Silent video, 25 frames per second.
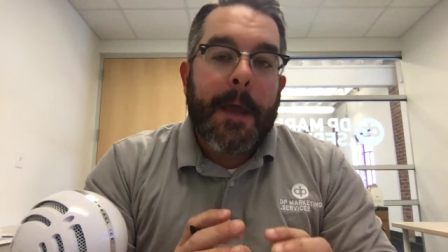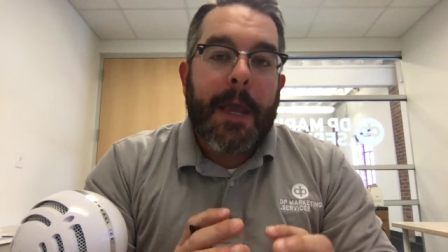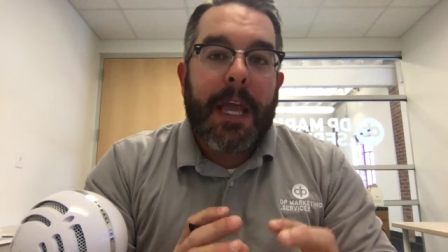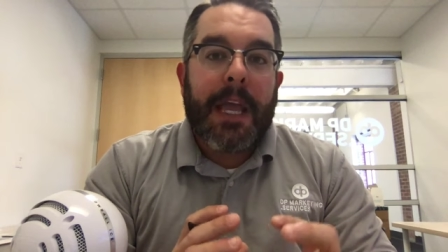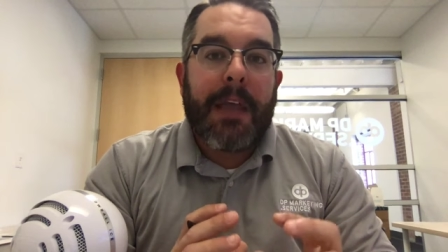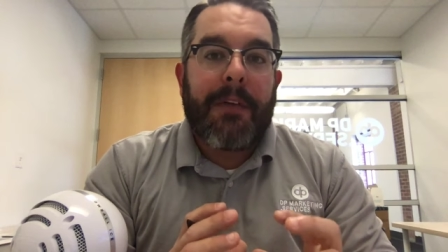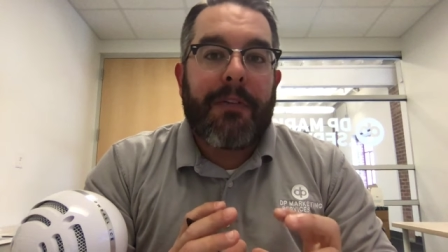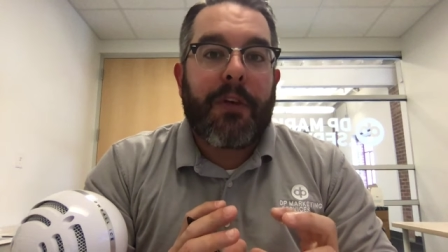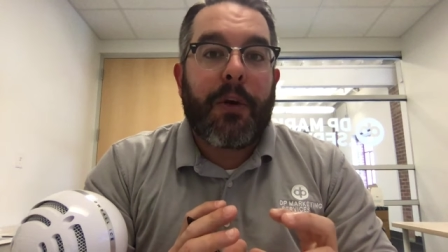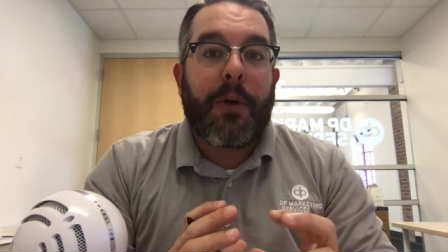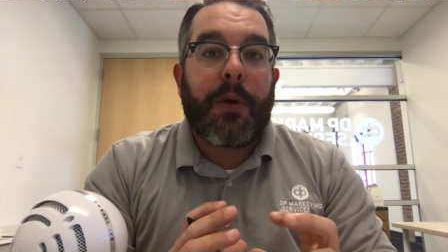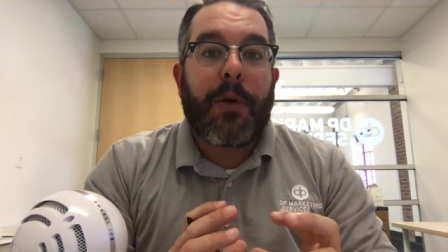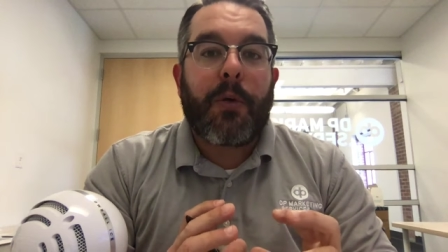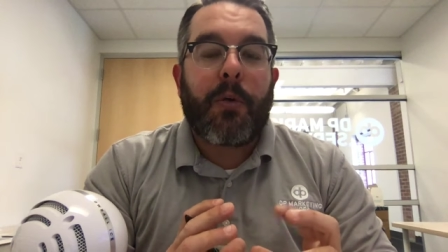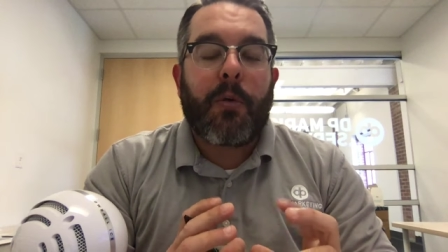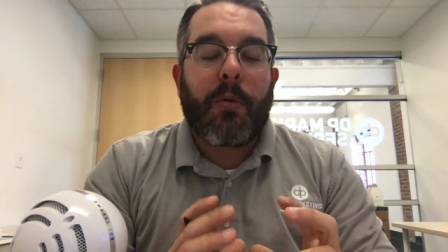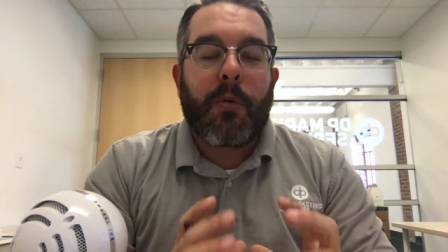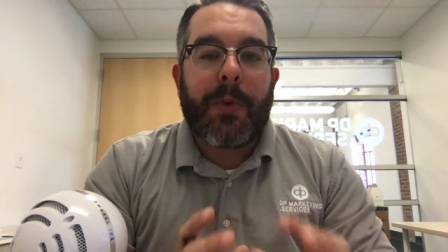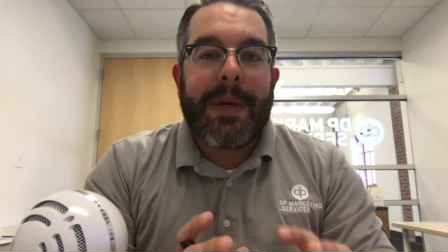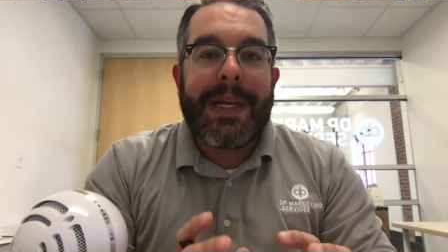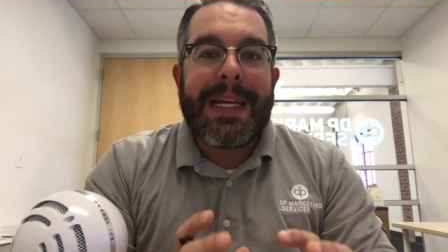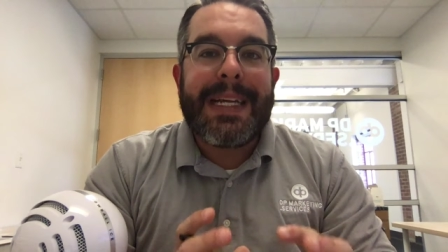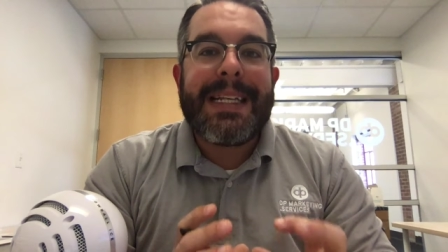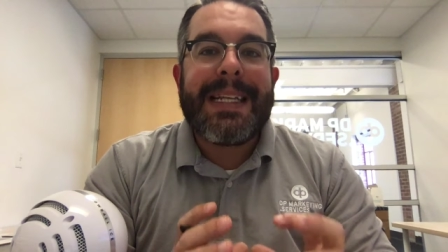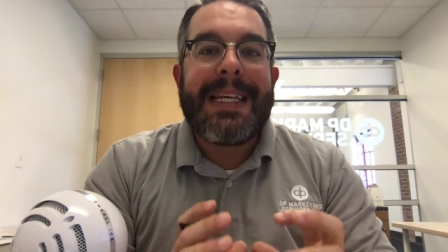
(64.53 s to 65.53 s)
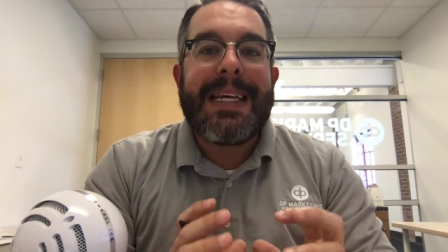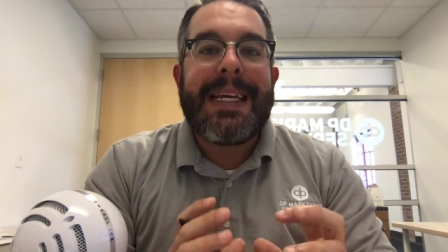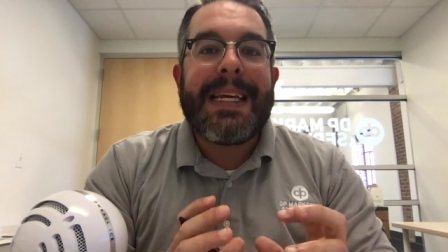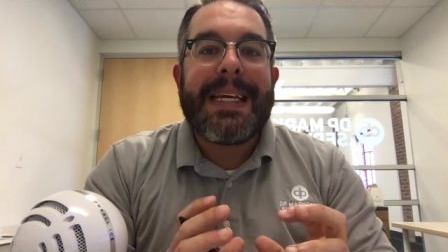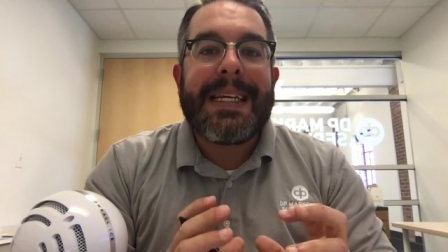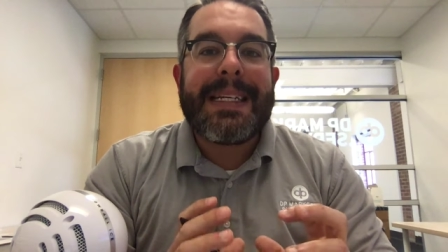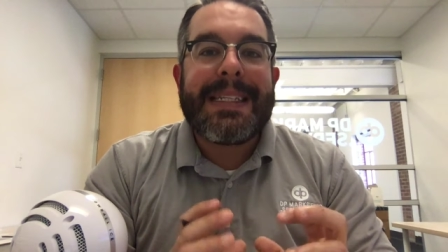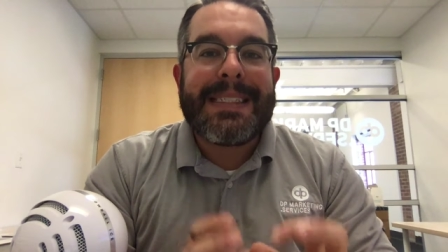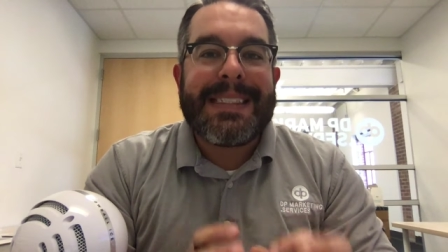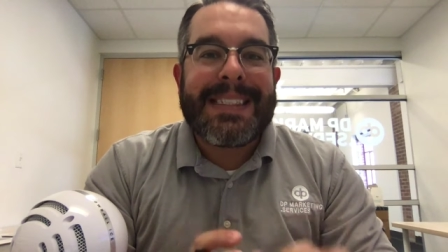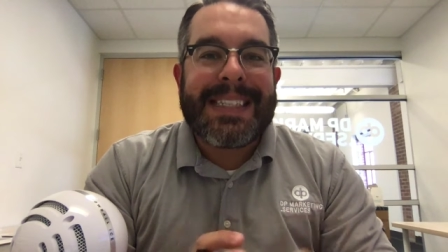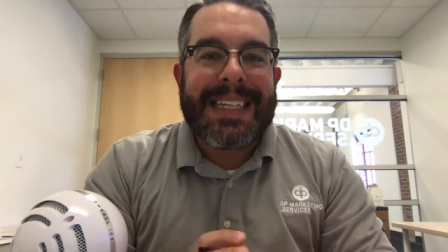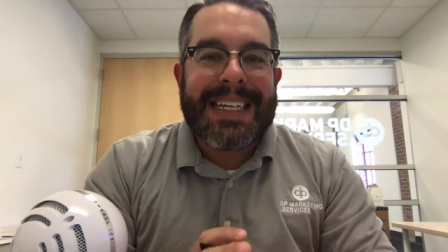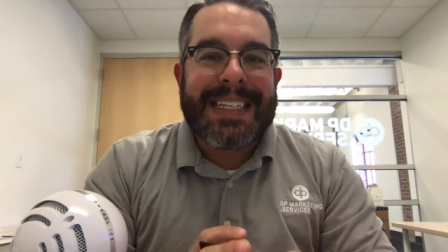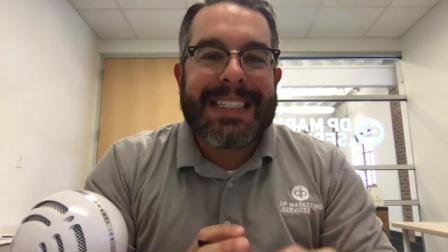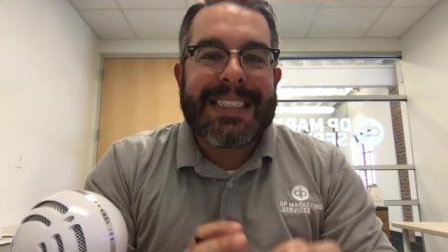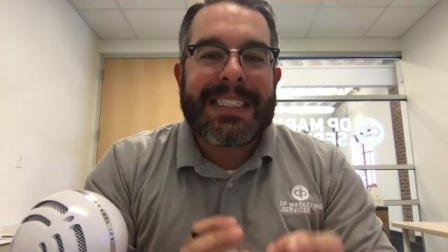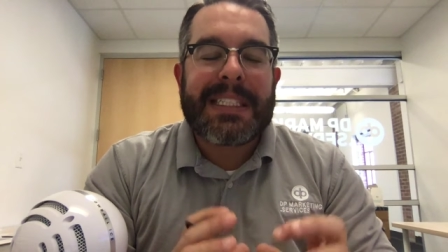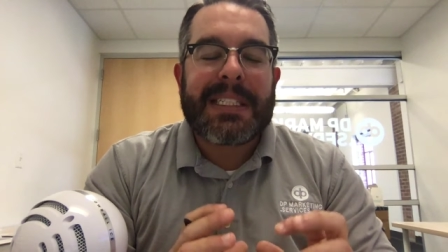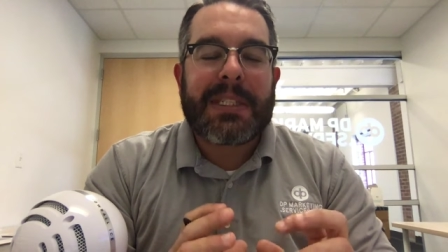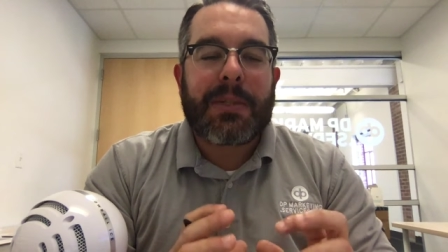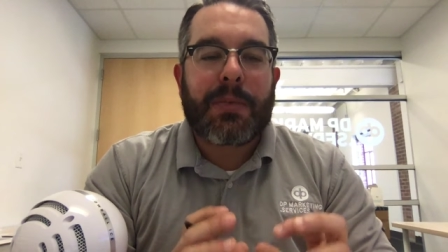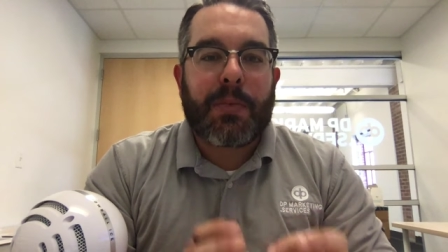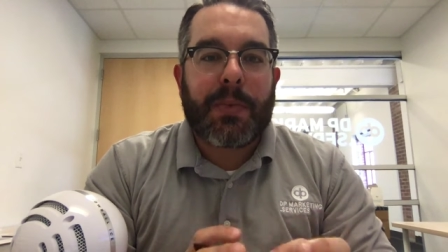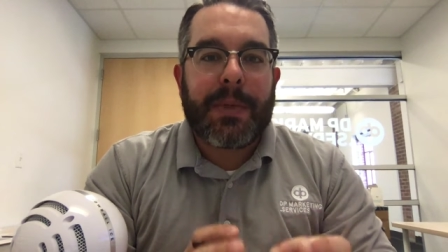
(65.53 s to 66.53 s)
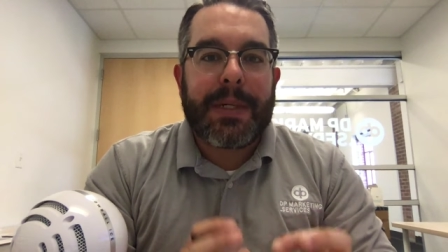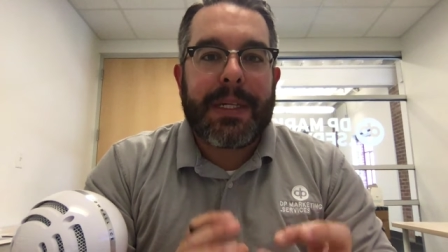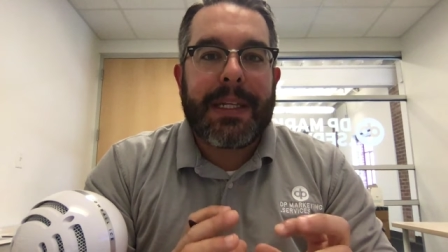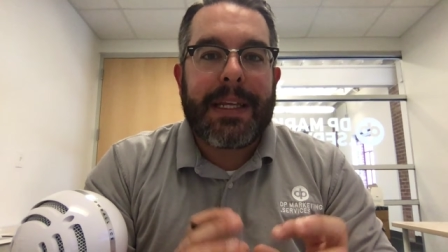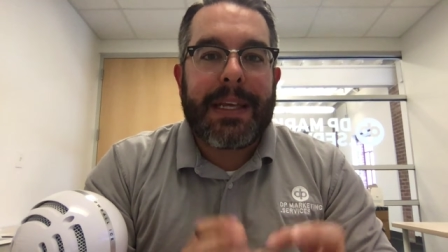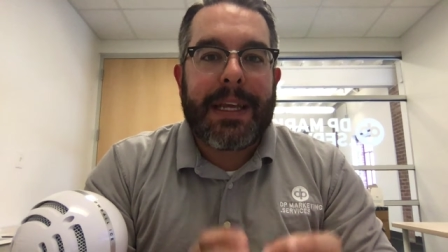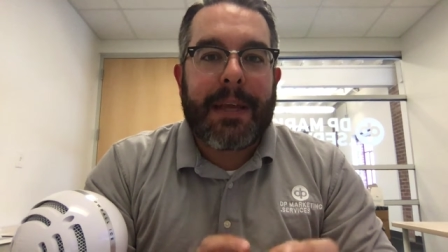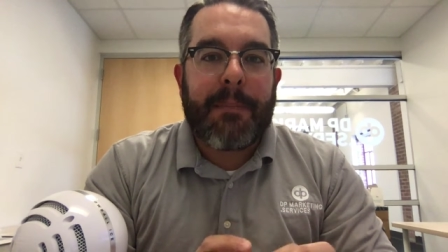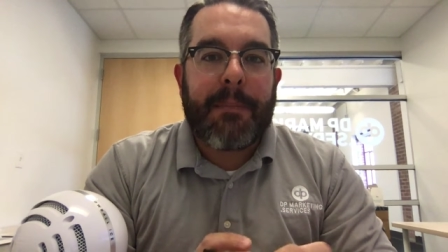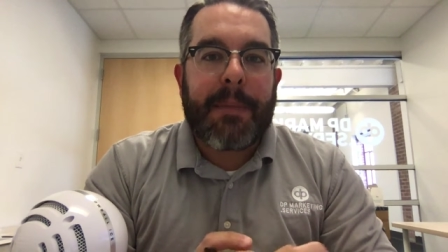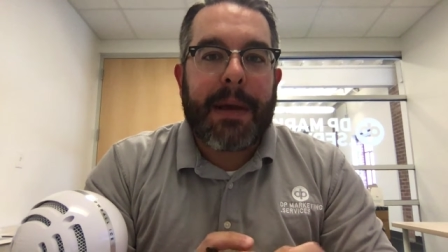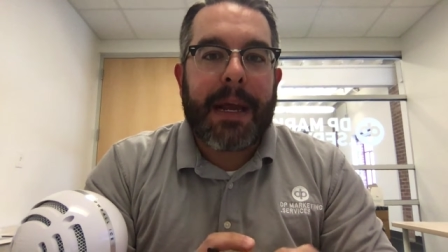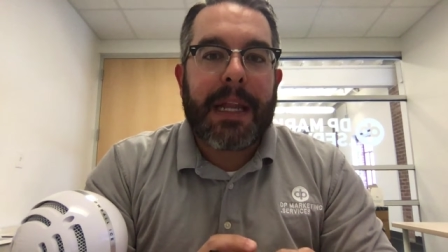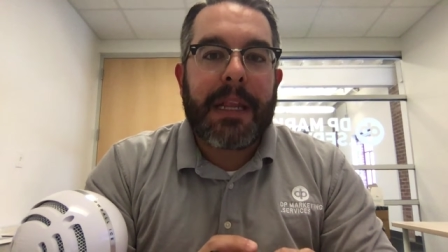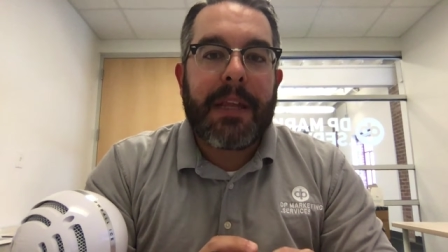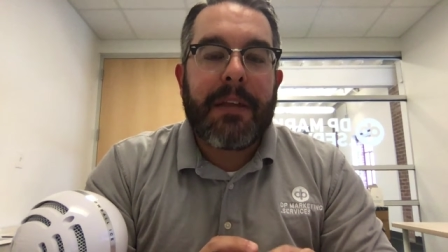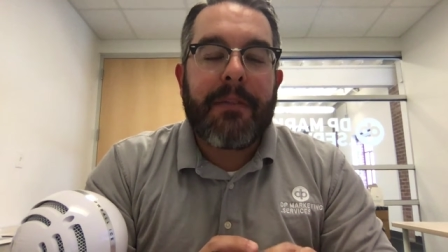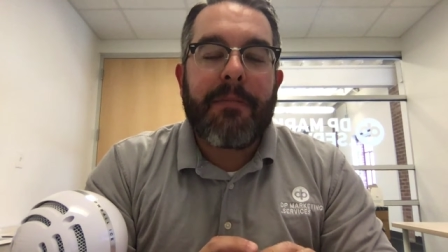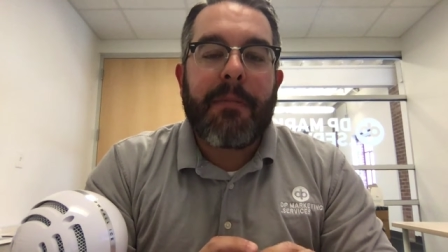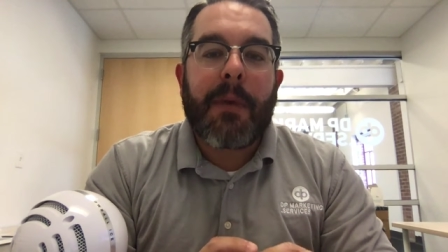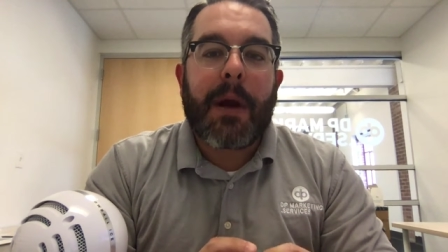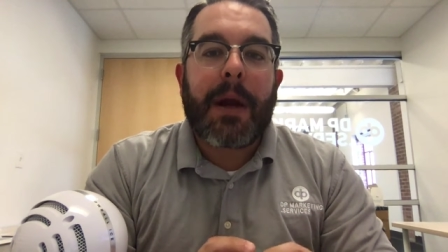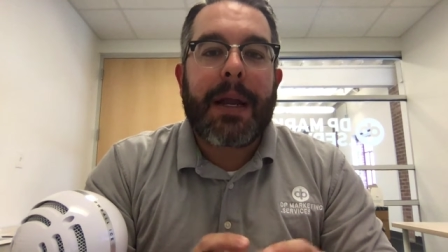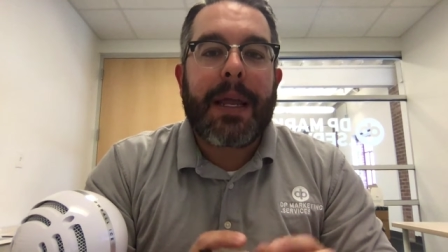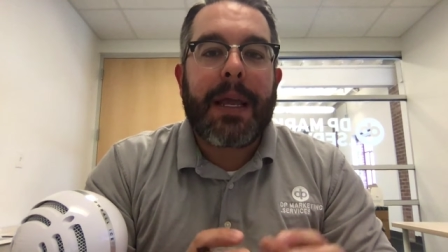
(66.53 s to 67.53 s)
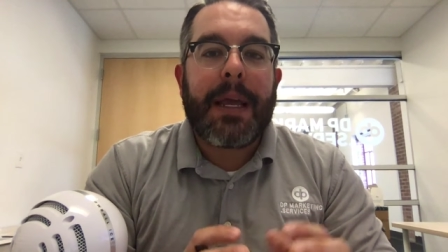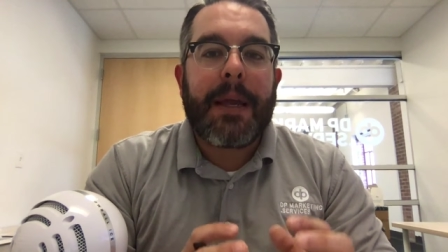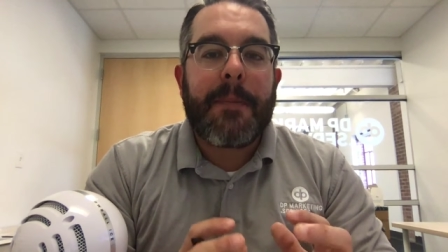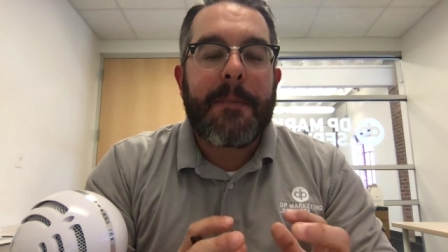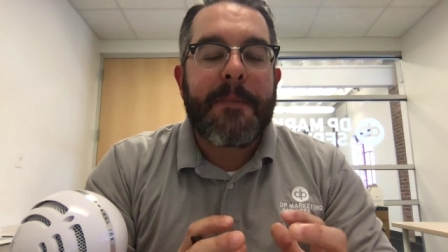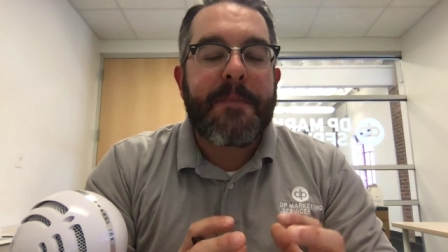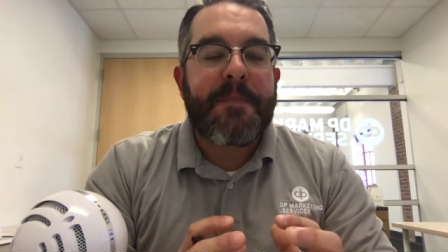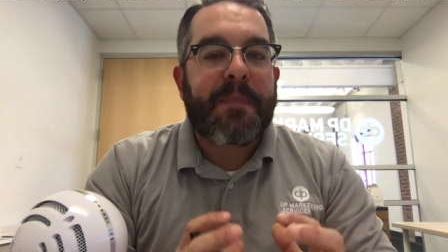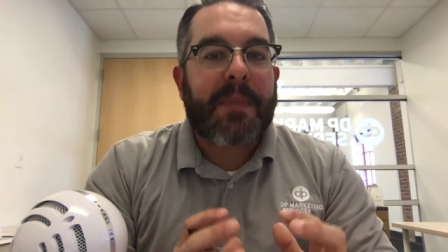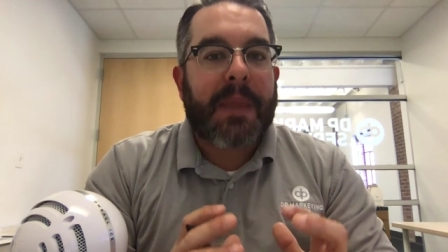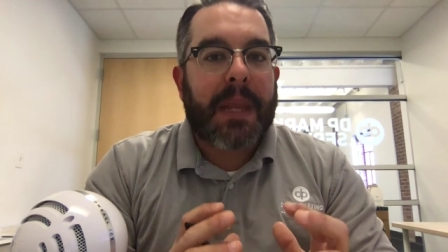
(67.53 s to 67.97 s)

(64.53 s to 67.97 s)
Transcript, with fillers: If you're in a really dense, really competitive market,